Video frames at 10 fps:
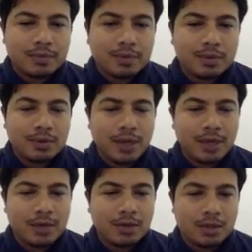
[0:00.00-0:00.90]
So
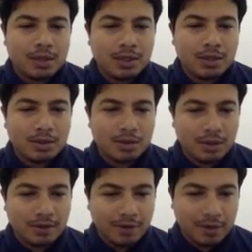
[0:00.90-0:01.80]
had gotten
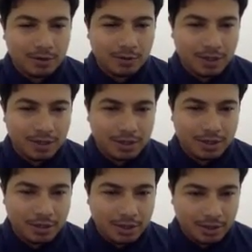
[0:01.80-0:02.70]
coronavirus
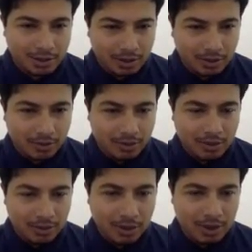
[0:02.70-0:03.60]
100 years ago,
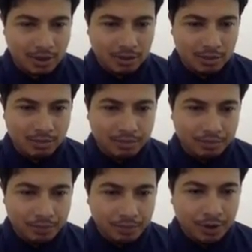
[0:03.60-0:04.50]

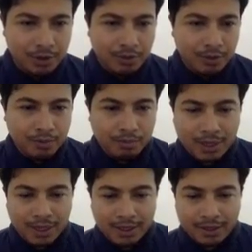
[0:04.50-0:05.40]
you
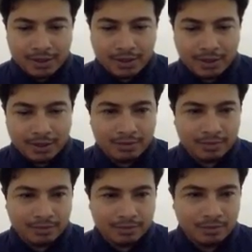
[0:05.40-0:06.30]
might
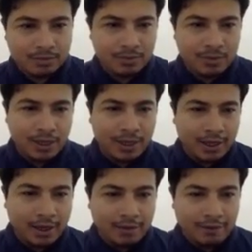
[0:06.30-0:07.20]

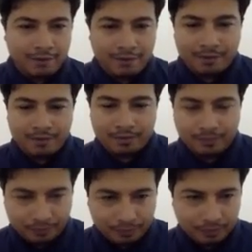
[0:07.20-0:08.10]
have
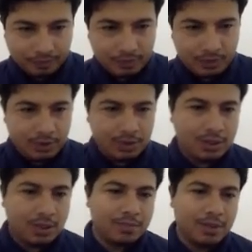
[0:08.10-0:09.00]

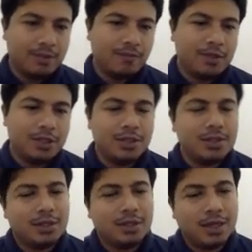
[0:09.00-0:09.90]
something which
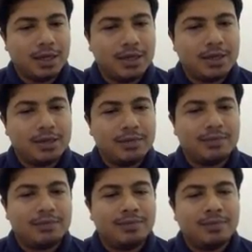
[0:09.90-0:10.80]
is died.
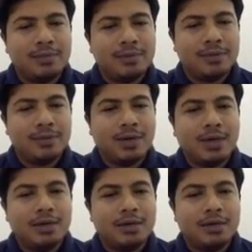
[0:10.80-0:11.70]
So
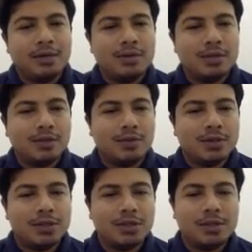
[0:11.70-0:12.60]
unreal
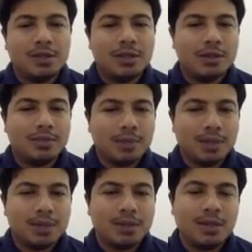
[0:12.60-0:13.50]
situations in the
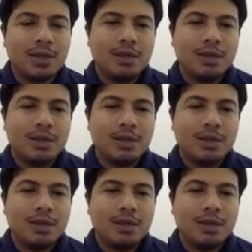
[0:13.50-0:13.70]
past.